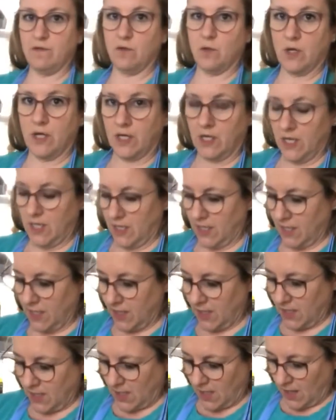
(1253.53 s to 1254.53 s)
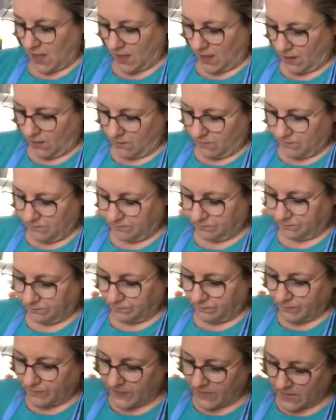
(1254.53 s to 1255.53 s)
for
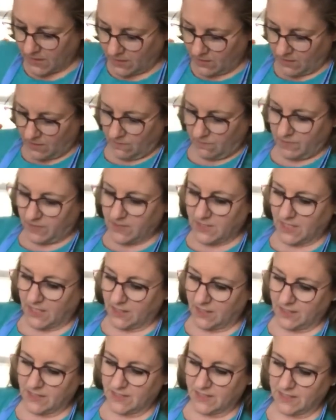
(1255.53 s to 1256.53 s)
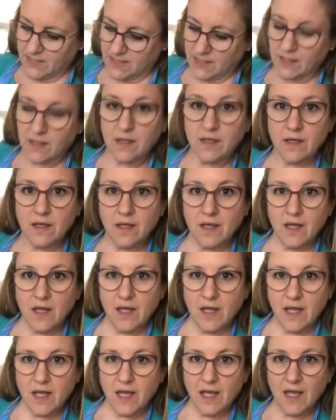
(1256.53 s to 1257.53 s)
doneness is
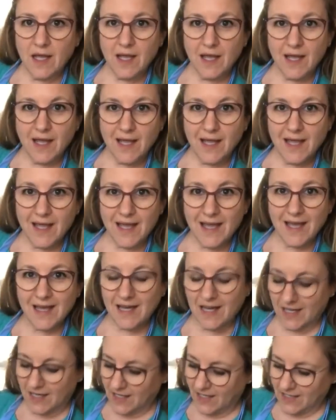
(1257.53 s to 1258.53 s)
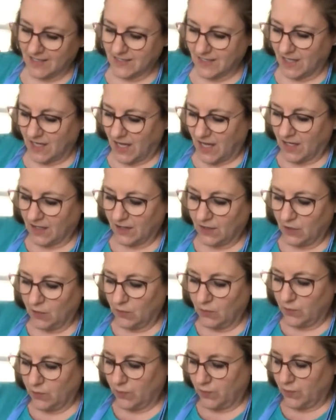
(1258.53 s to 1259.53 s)
it kind of has a
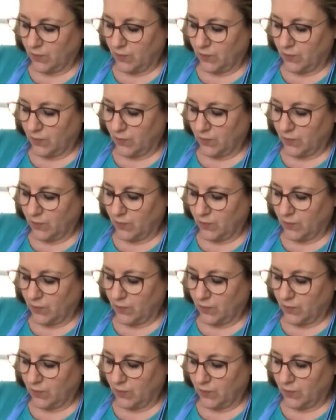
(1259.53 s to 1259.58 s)
hollowness